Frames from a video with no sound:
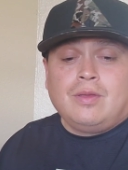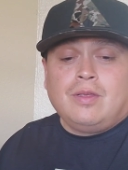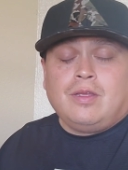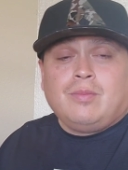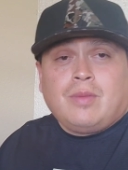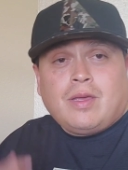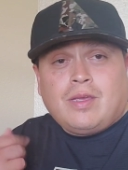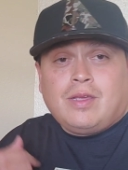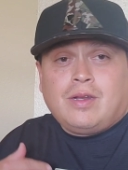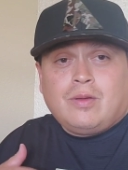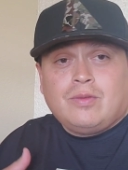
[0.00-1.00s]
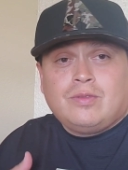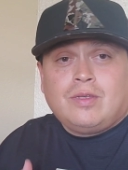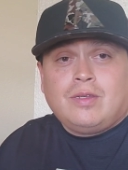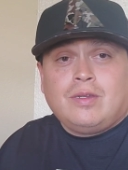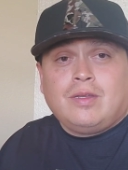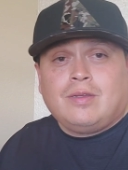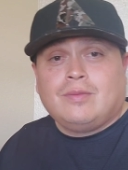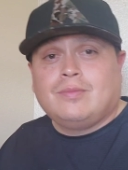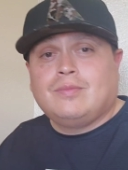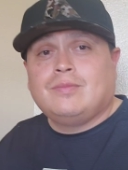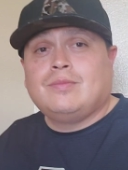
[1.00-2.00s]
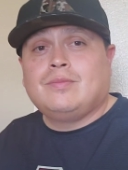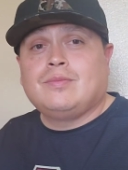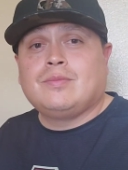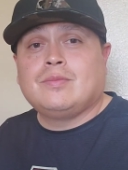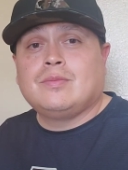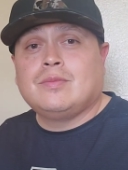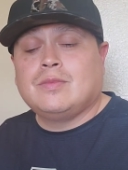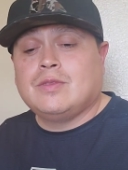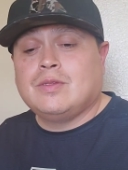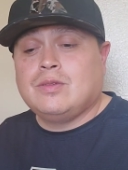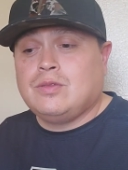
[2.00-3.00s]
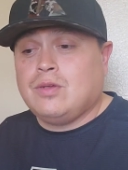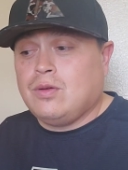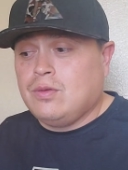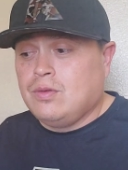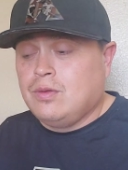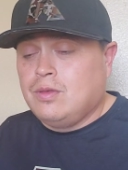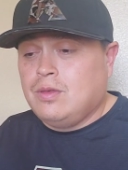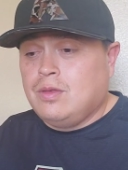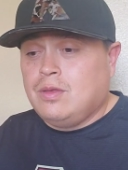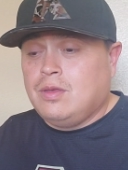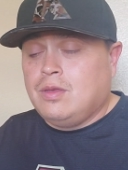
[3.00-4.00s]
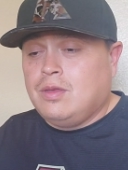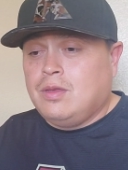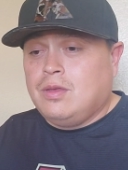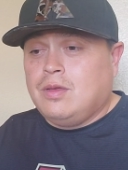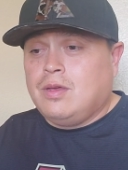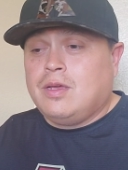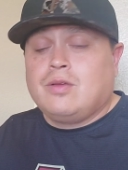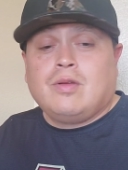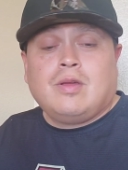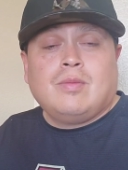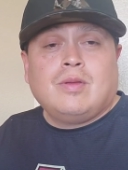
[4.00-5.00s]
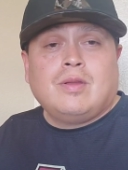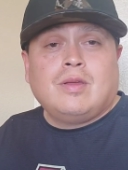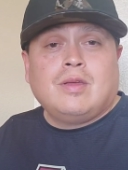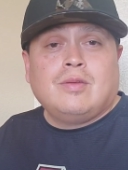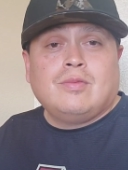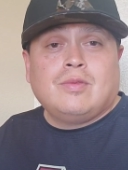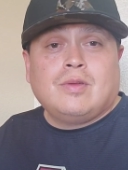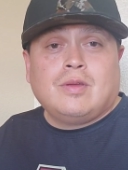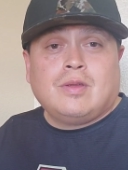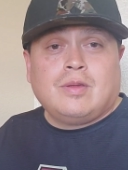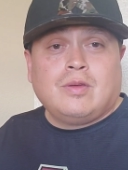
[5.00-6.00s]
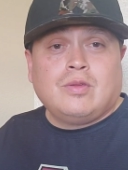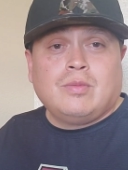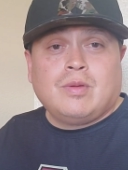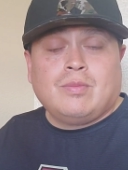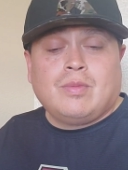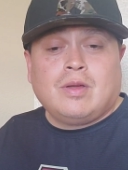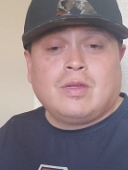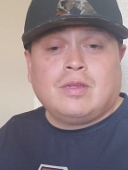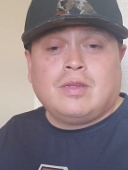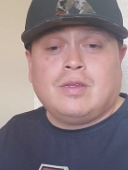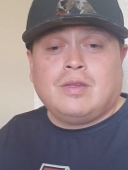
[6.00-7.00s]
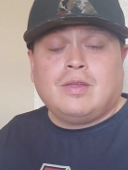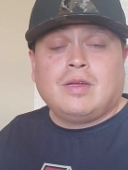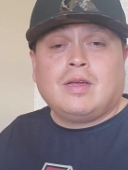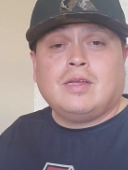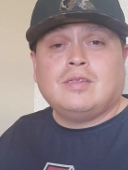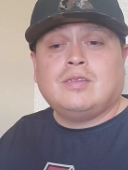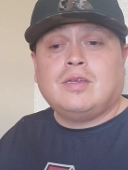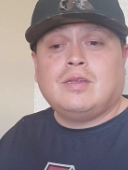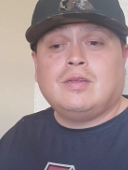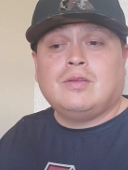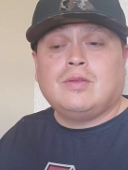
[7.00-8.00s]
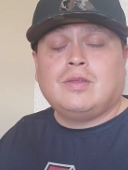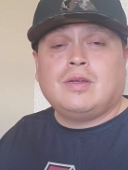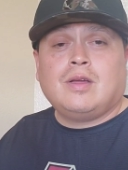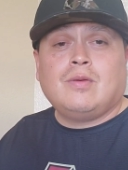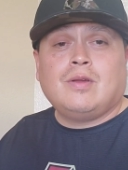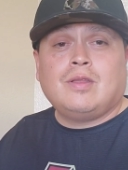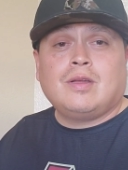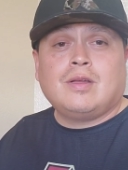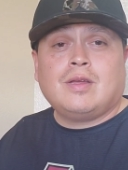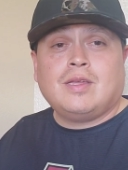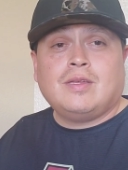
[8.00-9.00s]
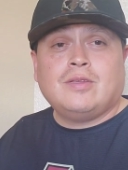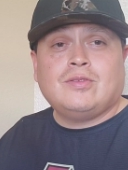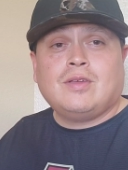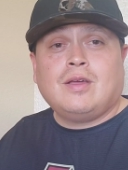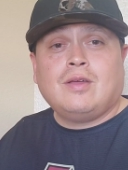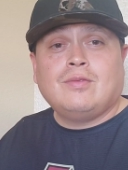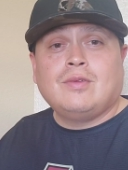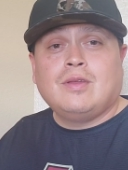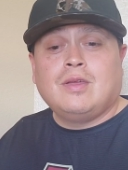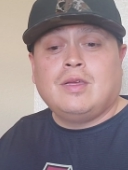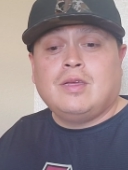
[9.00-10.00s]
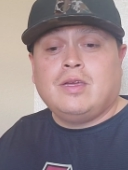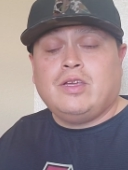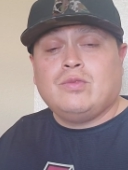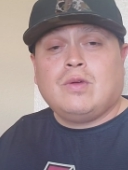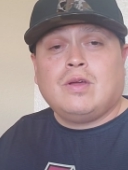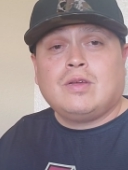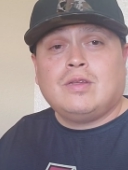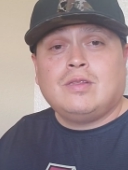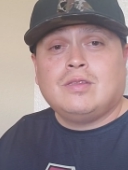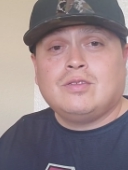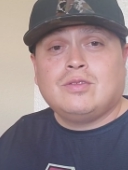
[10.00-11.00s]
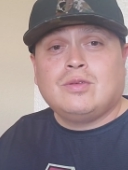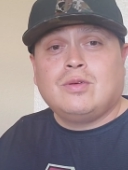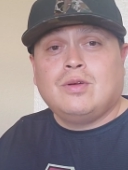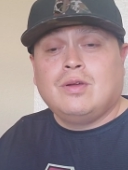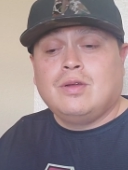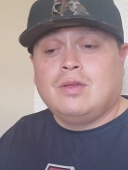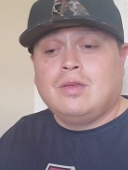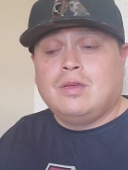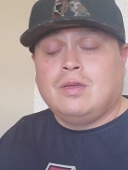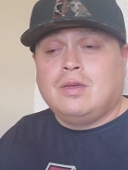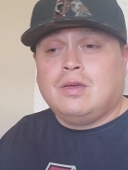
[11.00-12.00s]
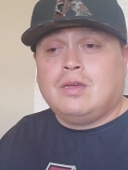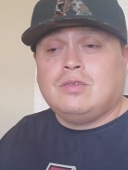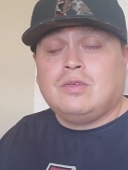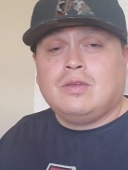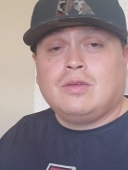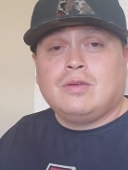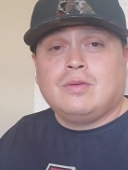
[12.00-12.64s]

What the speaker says: in my head I was saying that. And so I grabbed my knife, I held it in my pocket. I said, one of the guy gets off. He's walking in the store. I said,